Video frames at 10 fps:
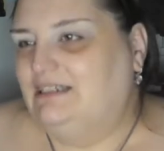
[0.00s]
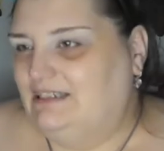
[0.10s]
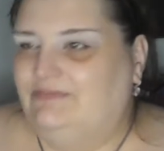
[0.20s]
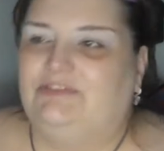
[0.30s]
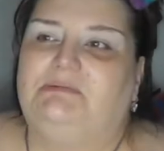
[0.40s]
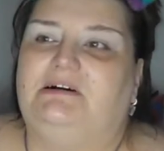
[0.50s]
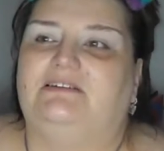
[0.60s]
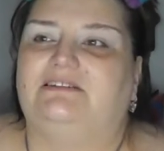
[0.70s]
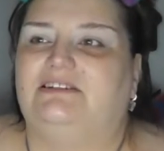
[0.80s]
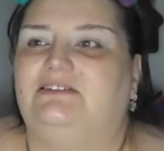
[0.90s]
And over the
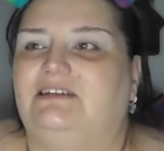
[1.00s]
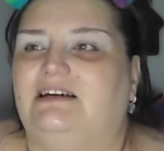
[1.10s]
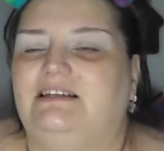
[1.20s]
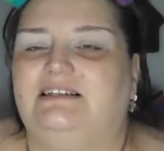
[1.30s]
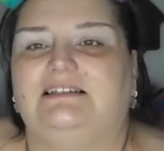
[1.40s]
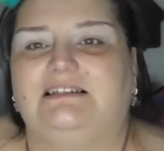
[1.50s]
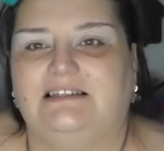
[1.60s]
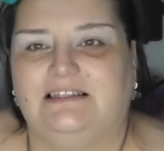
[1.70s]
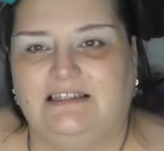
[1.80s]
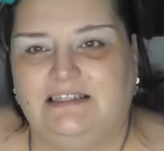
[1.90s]
past two days,
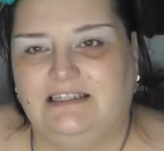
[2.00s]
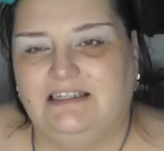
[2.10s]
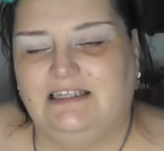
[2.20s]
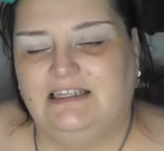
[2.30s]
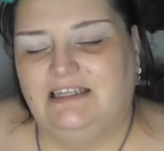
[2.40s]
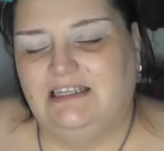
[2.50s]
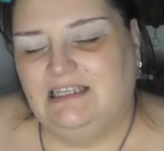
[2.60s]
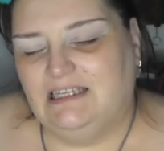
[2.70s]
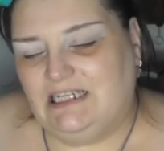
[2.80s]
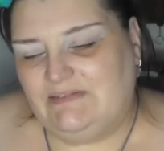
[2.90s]

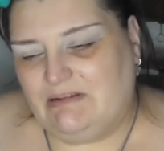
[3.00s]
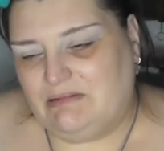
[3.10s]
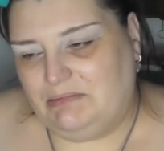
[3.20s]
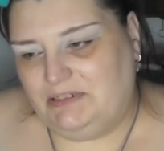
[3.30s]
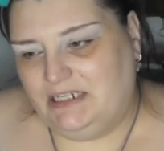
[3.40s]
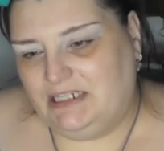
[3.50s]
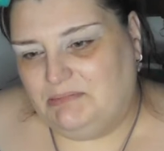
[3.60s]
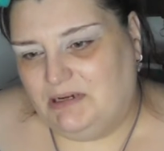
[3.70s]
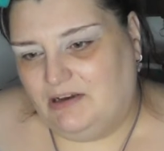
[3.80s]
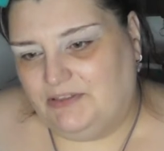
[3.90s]
I've had people digging a
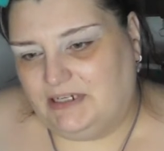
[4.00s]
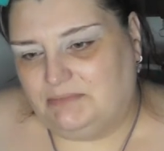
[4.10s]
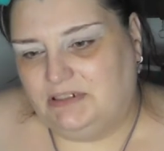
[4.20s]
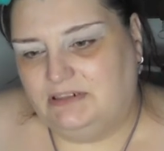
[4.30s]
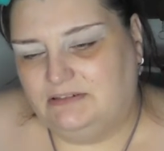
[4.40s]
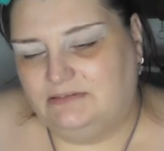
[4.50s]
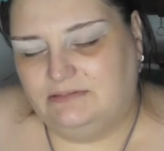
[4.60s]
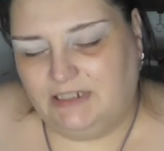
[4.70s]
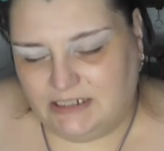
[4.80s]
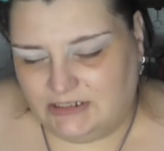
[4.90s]
path up
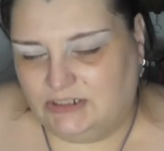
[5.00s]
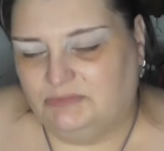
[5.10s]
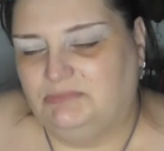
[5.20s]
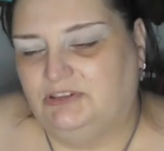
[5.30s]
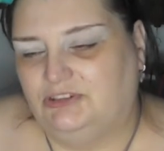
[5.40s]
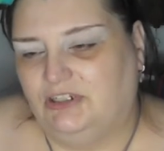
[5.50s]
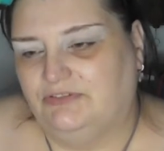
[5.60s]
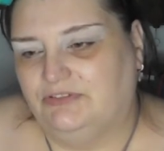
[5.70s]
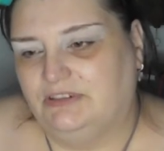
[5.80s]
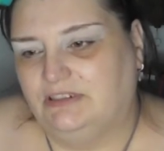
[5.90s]
right at the top of my
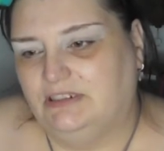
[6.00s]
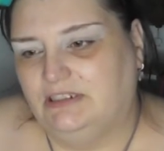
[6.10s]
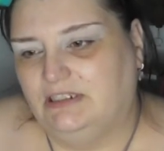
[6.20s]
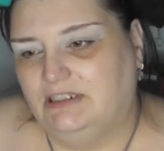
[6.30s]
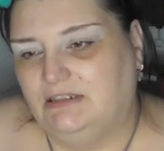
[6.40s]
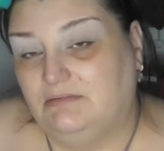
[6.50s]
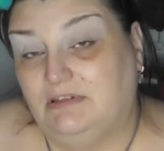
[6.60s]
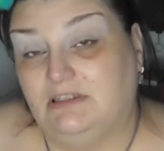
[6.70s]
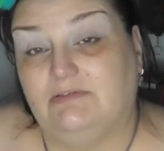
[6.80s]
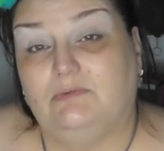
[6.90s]
drive
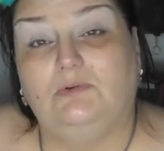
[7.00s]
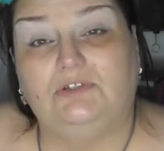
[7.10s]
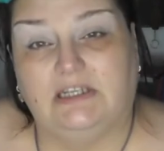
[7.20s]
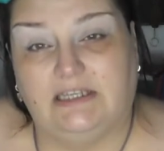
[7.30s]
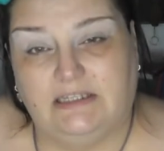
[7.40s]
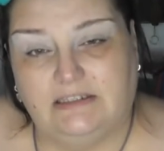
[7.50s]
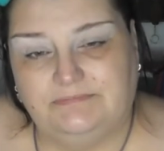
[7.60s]
because there a water leak.